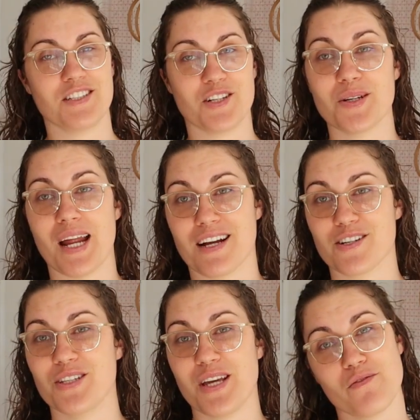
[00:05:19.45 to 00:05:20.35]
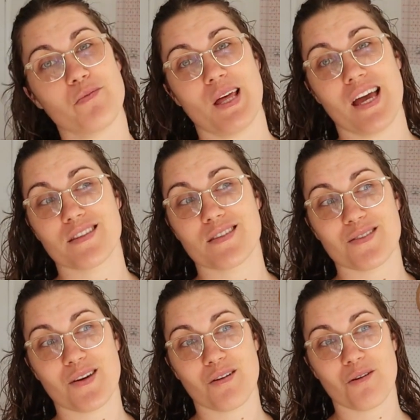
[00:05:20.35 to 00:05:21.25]
I don't actually have a plan,
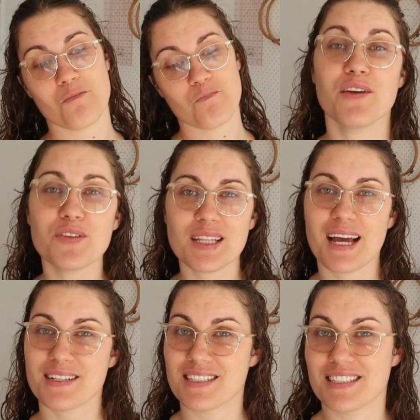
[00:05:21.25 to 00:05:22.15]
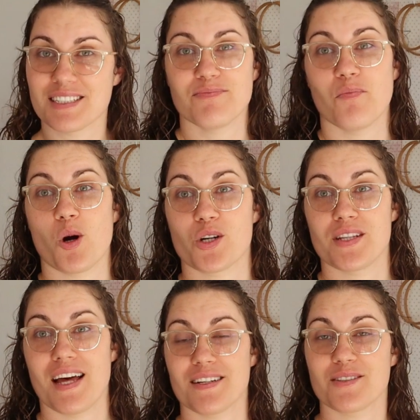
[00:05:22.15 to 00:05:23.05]
so if you'd like to watch
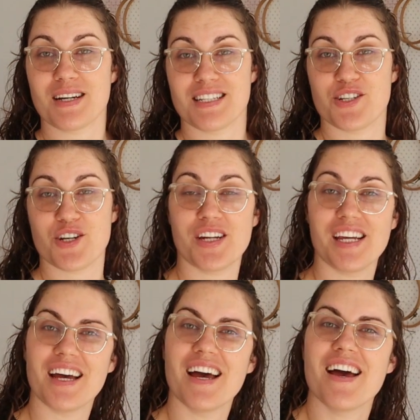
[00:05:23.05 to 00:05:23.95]
that crazy journey,